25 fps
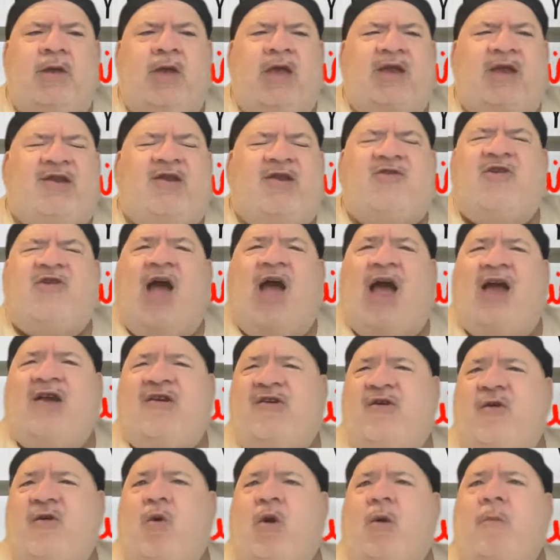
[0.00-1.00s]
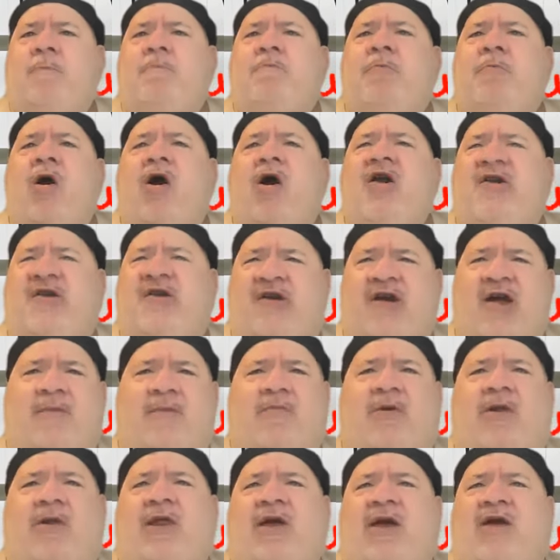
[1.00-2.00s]
It's a Joshua bush, I
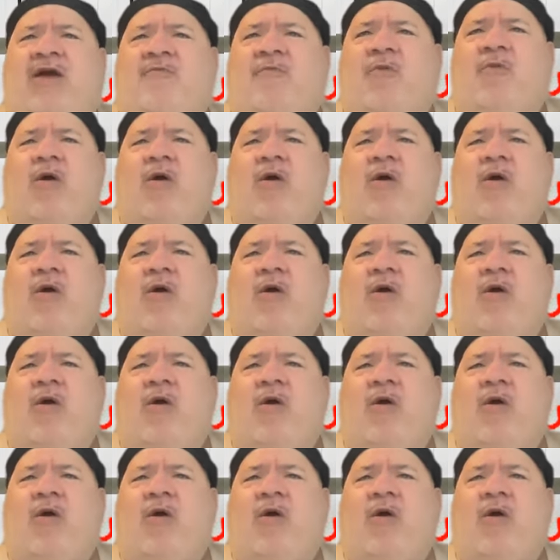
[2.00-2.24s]
believe,